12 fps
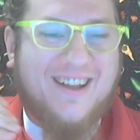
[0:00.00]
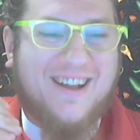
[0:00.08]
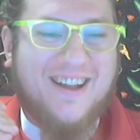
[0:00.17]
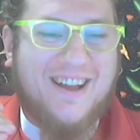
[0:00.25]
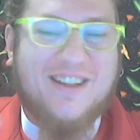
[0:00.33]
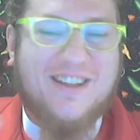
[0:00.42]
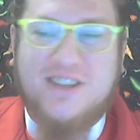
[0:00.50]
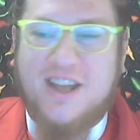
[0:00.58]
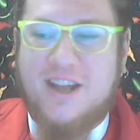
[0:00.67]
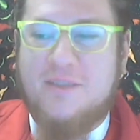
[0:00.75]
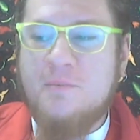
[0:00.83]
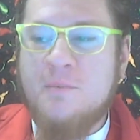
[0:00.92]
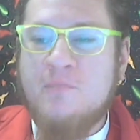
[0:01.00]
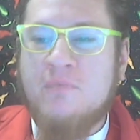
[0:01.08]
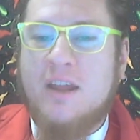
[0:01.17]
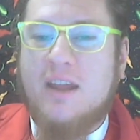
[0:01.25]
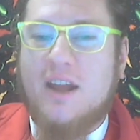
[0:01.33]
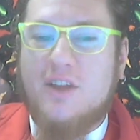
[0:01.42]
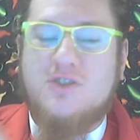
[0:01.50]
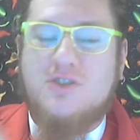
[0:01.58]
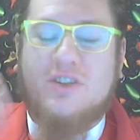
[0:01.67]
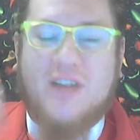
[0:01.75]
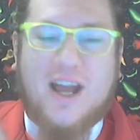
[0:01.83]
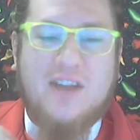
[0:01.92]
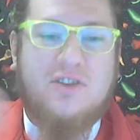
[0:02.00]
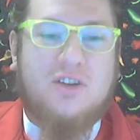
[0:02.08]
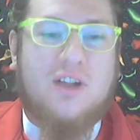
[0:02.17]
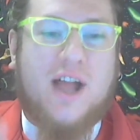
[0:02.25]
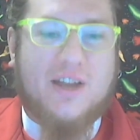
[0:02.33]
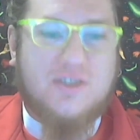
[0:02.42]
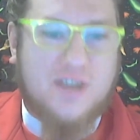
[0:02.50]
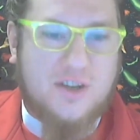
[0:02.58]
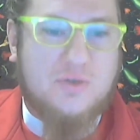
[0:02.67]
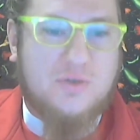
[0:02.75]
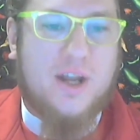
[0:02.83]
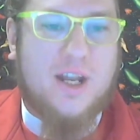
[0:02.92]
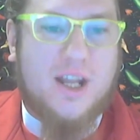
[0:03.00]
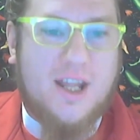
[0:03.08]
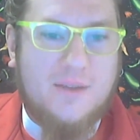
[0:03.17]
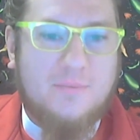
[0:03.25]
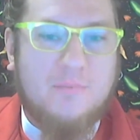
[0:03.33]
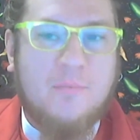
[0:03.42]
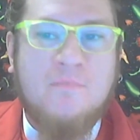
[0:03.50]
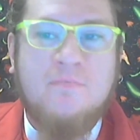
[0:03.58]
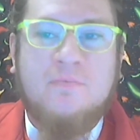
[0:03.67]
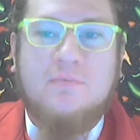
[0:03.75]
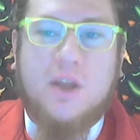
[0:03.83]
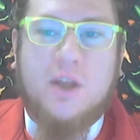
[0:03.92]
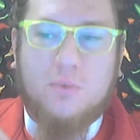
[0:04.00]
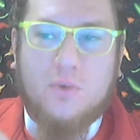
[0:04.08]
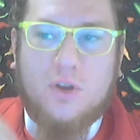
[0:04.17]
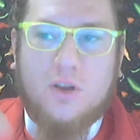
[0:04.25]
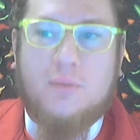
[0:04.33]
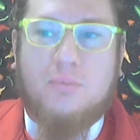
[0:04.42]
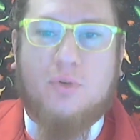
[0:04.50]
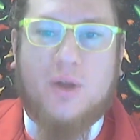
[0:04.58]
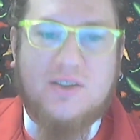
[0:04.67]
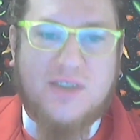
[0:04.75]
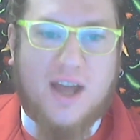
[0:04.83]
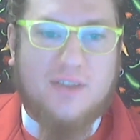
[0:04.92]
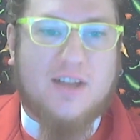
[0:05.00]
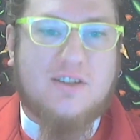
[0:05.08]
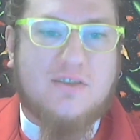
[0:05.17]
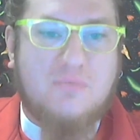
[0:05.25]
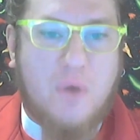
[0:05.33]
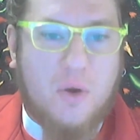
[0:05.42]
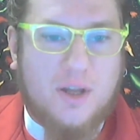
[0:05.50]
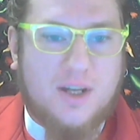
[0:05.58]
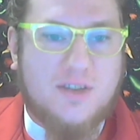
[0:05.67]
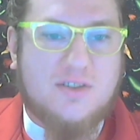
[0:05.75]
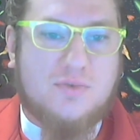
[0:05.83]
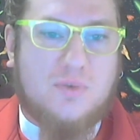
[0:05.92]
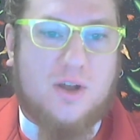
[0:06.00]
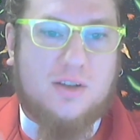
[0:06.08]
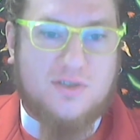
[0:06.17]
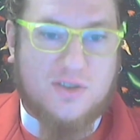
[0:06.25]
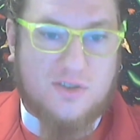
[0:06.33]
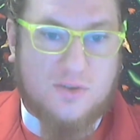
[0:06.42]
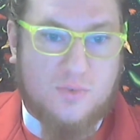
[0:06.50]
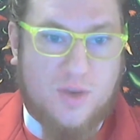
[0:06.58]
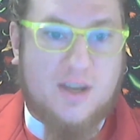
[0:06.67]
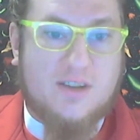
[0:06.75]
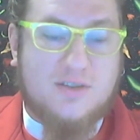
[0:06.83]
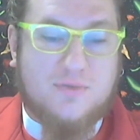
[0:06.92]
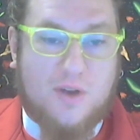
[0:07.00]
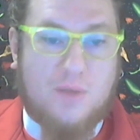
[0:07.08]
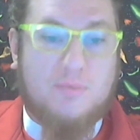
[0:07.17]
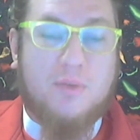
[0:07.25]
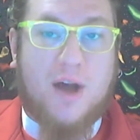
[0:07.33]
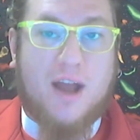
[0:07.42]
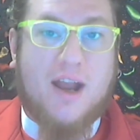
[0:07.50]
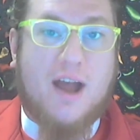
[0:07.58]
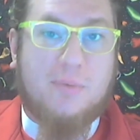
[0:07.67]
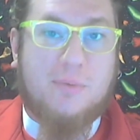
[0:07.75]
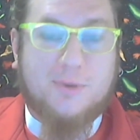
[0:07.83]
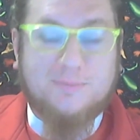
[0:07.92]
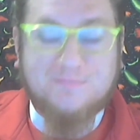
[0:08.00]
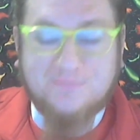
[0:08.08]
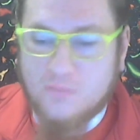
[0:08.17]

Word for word: it's it it's just a nice little accentuated heat that really brings out that smokiness as well as the sweetness from the pineapple.